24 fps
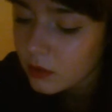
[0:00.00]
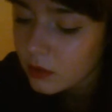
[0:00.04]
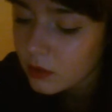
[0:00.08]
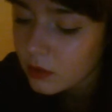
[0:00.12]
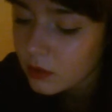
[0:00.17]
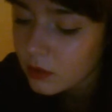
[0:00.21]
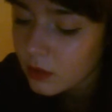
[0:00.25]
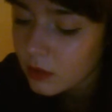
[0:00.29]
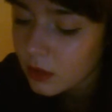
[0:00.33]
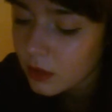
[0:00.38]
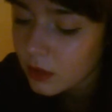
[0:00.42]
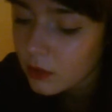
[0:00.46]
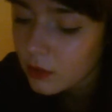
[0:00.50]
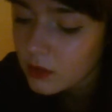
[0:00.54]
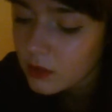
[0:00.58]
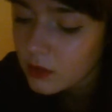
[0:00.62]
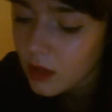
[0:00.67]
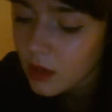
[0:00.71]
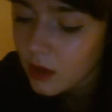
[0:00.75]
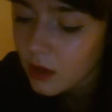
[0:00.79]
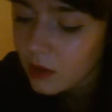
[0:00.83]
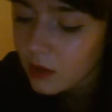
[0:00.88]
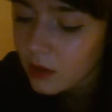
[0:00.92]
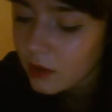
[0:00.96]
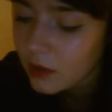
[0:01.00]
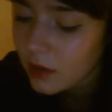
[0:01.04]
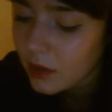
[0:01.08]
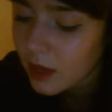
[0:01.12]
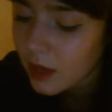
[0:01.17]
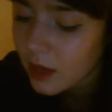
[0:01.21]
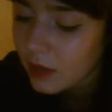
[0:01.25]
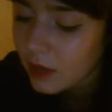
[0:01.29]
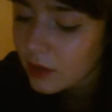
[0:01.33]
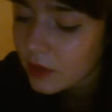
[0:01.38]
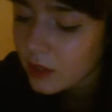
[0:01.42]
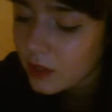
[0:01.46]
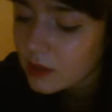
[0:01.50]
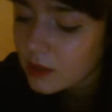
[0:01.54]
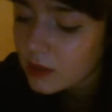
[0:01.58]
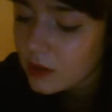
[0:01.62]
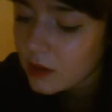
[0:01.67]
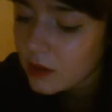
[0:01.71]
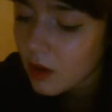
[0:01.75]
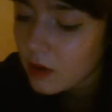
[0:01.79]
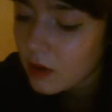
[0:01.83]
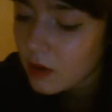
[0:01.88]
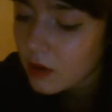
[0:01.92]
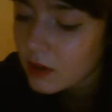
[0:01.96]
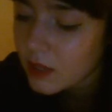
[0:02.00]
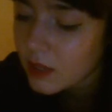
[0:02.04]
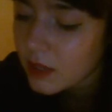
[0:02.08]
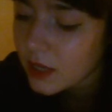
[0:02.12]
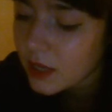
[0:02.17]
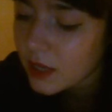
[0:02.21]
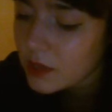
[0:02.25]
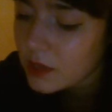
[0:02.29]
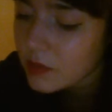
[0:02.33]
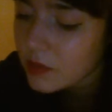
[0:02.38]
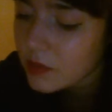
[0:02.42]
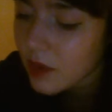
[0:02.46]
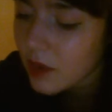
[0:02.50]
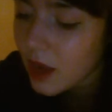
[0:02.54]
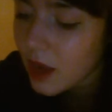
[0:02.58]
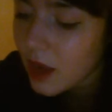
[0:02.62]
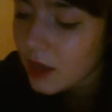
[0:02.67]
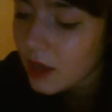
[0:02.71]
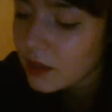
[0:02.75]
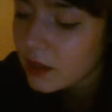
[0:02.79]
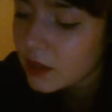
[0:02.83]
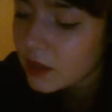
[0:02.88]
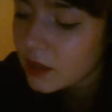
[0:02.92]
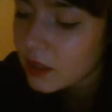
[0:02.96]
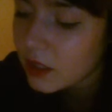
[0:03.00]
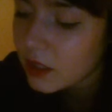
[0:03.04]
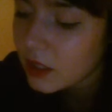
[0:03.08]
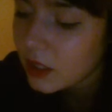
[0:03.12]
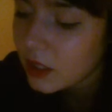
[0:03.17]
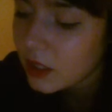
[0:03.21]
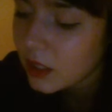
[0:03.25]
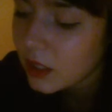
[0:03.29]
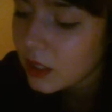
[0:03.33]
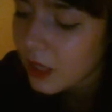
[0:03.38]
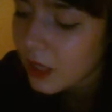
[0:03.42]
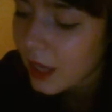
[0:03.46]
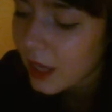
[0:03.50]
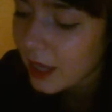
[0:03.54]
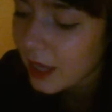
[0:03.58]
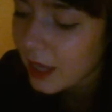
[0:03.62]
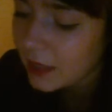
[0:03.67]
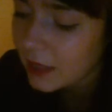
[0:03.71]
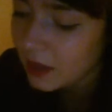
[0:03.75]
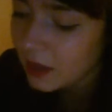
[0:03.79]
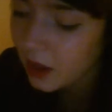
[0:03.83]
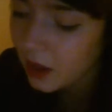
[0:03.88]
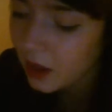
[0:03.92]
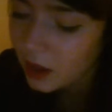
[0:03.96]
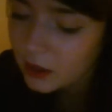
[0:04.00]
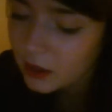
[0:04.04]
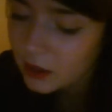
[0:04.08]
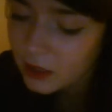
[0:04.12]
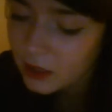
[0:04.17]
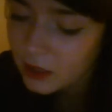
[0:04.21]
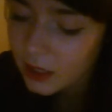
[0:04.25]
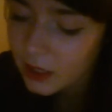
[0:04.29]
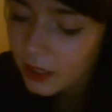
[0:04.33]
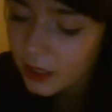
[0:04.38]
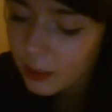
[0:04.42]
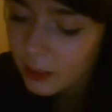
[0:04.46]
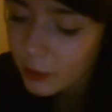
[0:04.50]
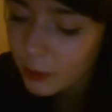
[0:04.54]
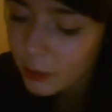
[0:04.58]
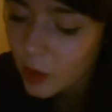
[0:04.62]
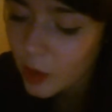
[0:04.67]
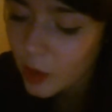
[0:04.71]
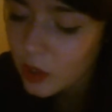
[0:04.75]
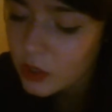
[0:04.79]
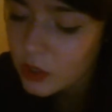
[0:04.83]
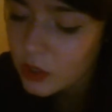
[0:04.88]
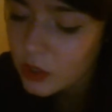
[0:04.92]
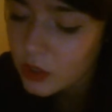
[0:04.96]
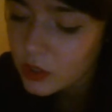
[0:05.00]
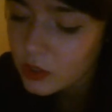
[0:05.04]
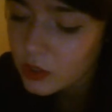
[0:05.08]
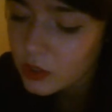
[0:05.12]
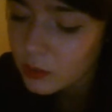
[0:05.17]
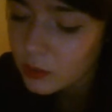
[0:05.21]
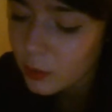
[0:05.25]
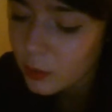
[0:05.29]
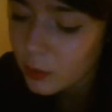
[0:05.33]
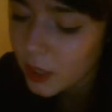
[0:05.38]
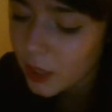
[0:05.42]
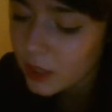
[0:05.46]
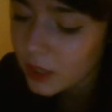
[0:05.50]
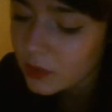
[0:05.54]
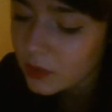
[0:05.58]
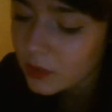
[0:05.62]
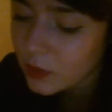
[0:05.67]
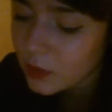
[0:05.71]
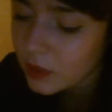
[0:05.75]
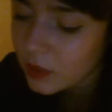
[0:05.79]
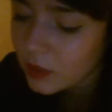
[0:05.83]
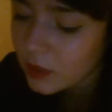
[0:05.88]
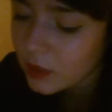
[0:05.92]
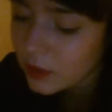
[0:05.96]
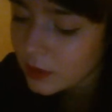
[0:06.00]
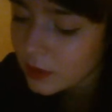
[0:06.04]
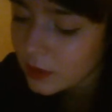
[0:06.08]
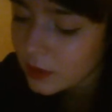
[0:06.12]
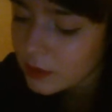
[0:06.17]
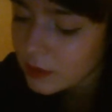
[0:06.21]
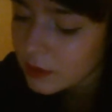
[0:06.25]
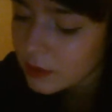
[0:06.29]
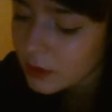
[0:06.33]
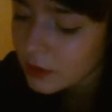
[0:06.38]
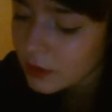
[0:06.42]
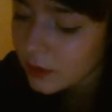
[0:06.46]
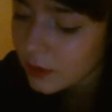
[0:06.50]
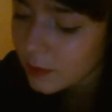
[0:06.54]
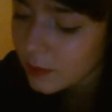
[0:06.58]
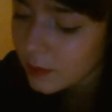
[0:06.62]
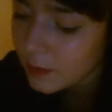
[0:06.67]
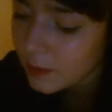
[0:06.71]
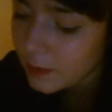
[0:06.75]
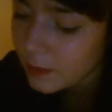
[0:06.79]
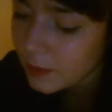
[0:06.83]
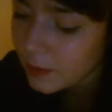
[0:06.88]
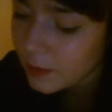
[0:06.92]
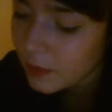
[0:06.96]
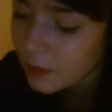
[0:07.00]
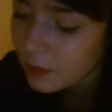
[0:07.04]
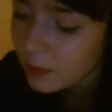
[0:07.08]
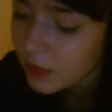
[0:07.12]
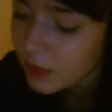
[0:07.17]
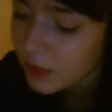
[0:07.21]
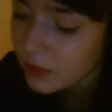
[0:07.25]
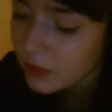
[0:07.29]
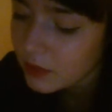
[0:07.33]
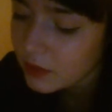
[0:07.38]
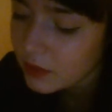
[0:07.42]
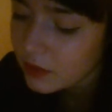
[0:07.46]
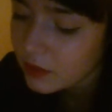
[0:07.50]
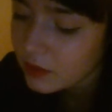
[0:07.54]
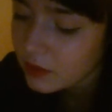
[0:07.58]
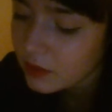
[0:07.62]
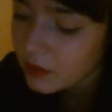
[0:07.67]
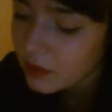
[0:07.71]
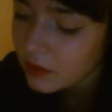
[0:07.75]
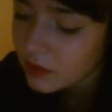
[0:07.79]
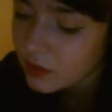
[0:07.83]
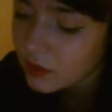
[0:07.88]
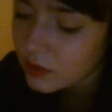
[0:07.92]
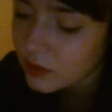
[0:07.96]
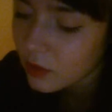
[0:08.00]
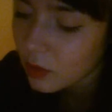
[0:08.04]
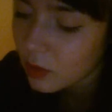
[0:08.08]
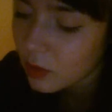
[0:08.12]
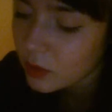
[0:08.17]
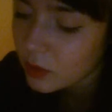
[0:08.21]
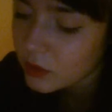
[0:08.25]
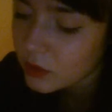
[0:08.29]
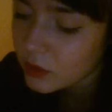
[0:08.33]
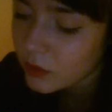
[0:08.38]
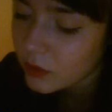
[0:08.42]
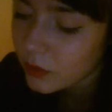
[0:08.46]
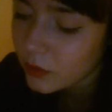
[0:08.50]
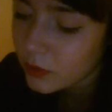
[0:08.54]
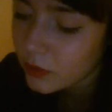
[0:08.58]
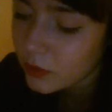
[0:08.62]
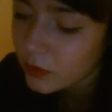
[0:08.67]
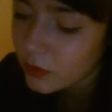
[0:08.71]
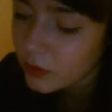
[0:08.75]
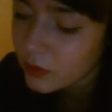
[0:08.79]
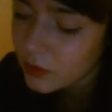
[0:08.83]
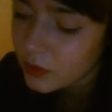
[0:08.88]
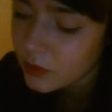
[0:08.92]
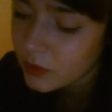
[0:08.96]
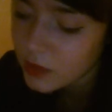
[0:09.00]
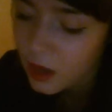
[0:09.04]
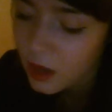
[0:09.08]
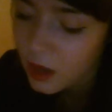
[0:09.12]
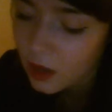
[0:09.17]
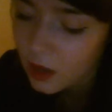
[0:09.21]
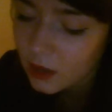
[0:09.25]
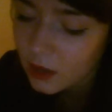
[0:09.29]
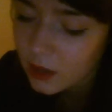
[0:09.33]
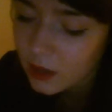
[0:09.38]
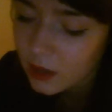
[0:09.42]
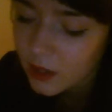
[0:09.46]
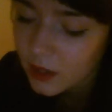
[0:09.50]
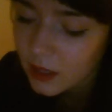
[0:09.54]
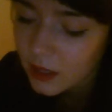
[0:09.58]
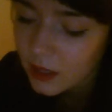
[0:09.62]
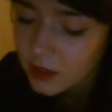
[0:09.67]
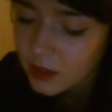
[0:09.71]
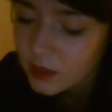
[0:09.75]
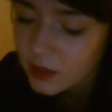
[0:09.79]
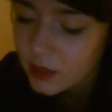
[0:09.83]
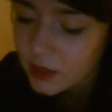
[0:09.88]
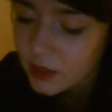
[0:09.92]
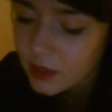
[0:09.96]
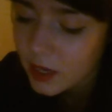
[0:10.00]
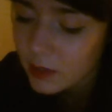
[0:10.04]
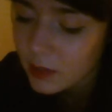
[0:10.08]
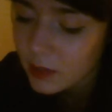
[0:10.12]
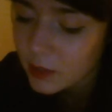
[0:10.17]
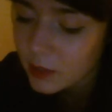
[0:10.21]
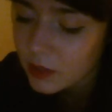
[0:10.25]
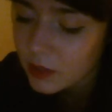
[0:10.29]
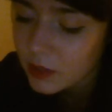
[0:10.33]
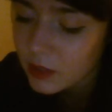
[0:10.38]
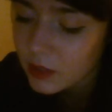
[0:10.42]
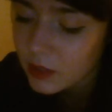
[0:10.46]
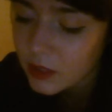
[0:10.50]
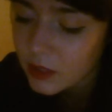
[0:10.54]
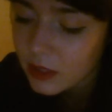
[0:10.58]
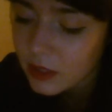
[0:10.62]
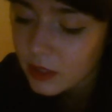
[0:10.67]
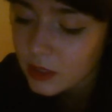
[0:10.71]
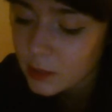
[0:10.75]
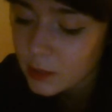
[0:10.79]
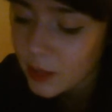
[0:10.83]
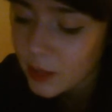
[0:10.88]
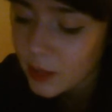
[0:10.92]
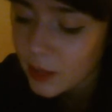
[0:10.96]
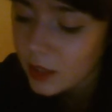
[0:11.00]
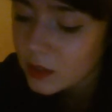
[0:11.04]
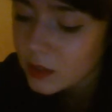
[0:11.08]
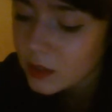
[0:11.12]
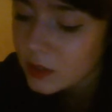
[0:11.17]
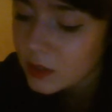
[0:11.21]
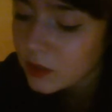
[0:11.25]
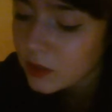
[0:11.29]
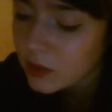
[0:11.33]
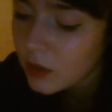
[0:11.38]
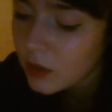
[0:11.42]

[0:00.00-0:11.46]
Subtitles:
He was hungry after his long day's ride. He ate heartily and polished his plate with the crust. But this coarse food was hardly the entertainment he'd expected